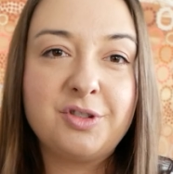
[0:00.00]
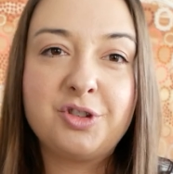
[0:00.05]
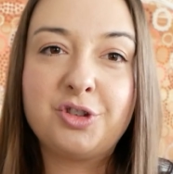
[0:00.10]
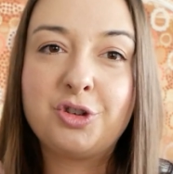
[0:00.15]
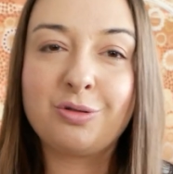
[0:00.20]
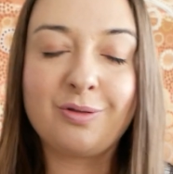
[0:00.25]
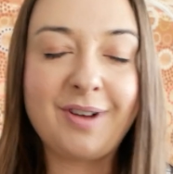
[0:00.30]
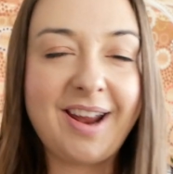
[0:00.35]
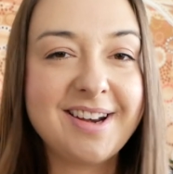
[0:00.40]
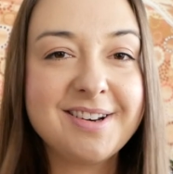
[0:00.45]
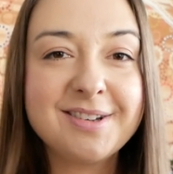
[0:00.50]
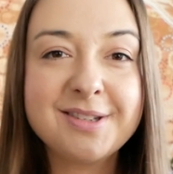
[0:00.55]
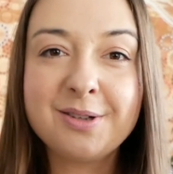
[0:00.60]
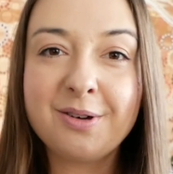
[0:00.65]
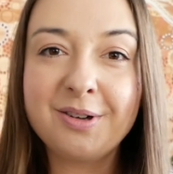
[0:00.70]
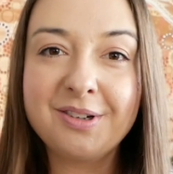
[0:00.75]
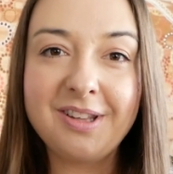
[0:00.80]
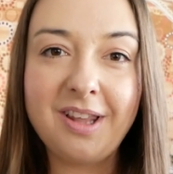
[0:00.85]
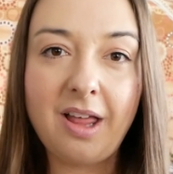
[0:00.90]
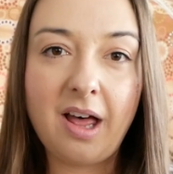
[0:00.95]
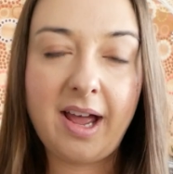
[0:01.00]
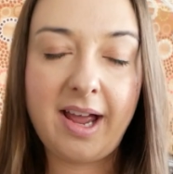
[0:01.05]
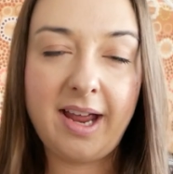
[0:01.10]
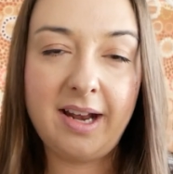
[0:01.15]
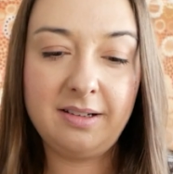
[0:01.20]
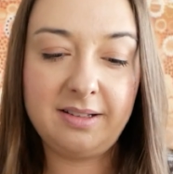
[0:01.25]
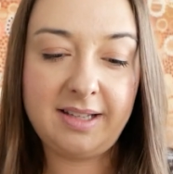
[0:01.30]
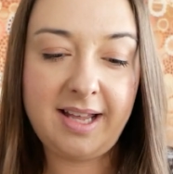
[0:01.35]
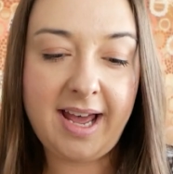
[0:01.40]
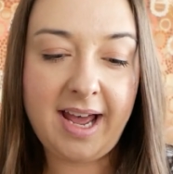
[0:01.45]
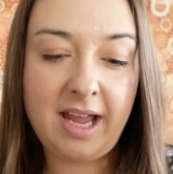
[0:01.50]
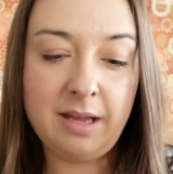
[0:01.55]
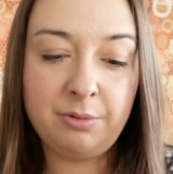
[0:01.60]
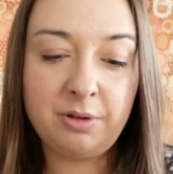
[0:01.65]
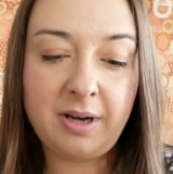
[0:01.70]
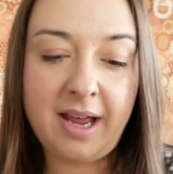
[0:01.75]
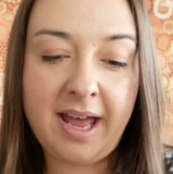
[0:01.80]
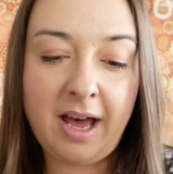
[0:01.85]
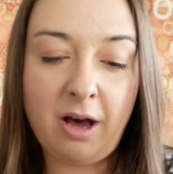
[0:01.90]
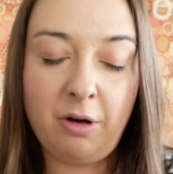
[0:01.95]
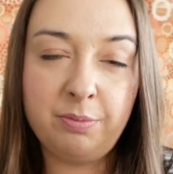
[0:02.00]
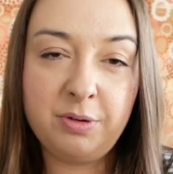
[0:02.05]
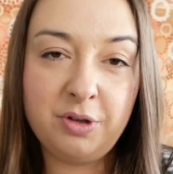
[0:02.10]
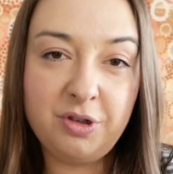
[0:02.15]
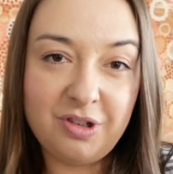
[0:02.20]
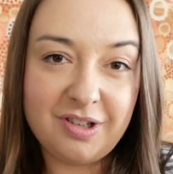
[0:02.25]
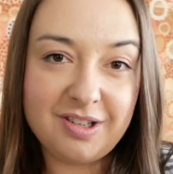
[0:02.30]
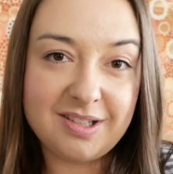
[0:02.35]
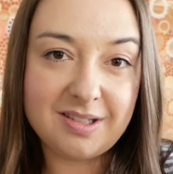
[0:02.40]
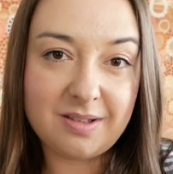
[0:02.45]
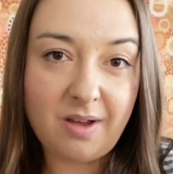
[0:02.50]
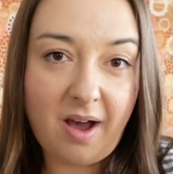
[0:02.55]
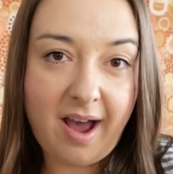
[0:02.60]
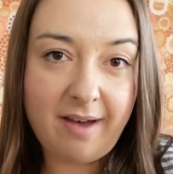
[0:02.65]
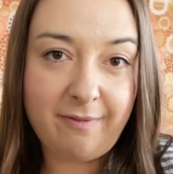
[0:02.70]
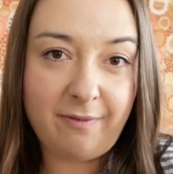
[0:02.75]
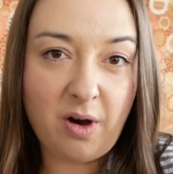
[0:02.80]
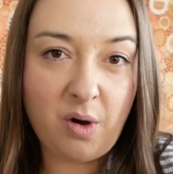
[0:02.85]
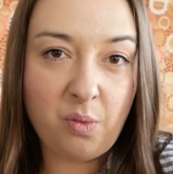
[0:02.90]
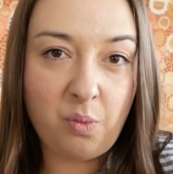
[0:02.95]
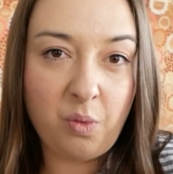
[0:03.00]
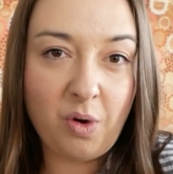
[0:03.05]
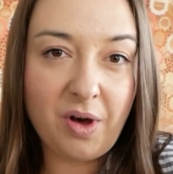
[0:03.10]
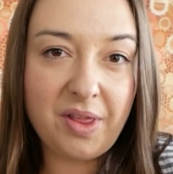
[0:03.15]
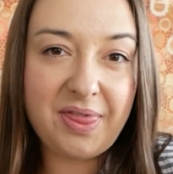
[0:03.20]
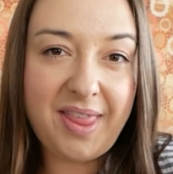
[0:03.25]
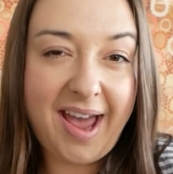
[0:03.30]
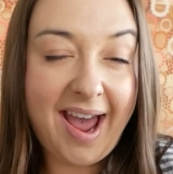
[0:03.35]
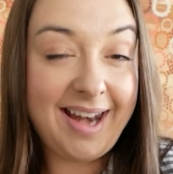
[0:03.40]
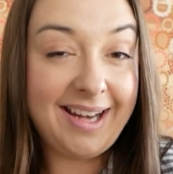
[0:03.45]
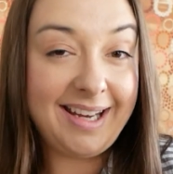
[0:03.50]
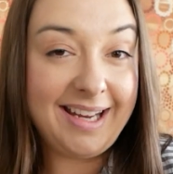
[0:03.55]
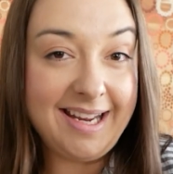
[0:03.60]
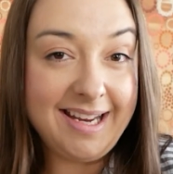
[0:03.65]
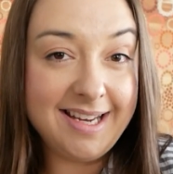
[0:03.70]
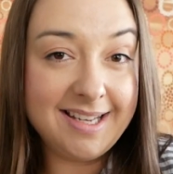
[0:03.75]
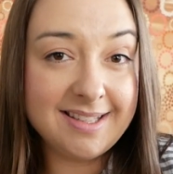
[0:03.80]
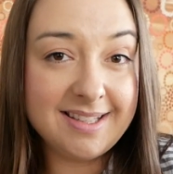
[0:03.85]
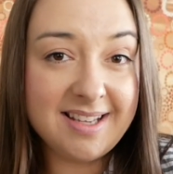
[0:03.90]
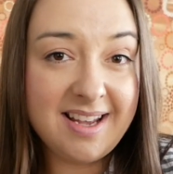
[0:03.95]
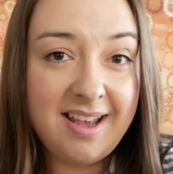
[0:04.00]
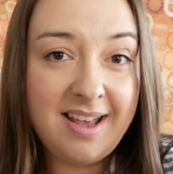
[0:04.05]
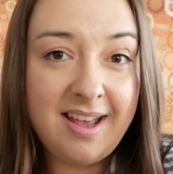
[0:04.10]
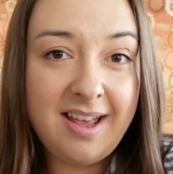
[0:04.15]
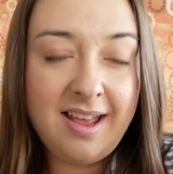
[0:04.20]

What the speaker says: trends online, they're able to help you decipher what that is.